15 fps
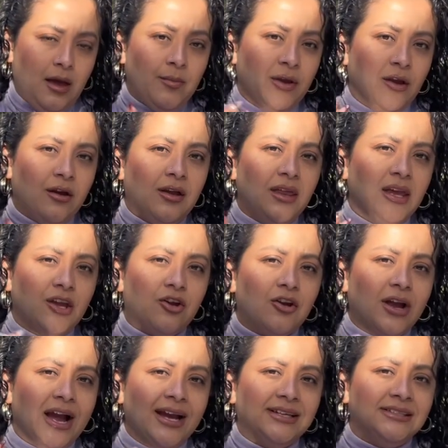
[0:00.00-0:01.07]
I'm hearing like
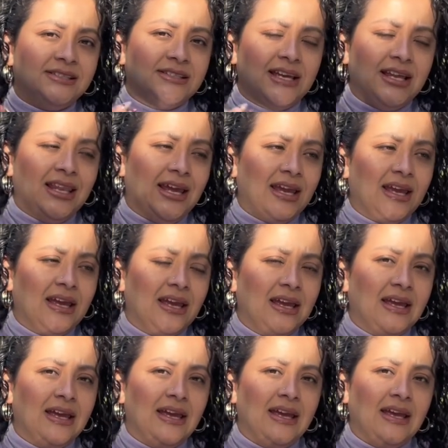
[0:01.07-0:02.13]
your guides say, like,
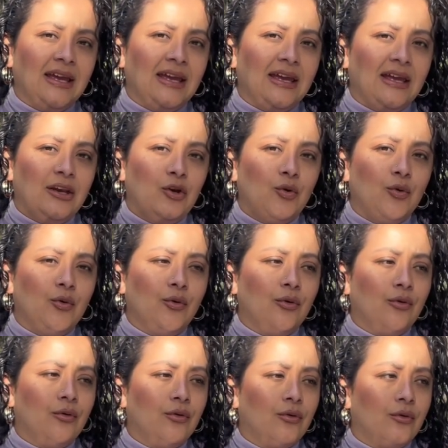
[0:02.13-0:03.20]

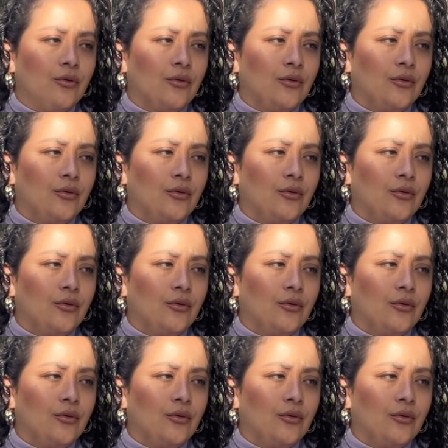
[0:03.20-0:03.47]
no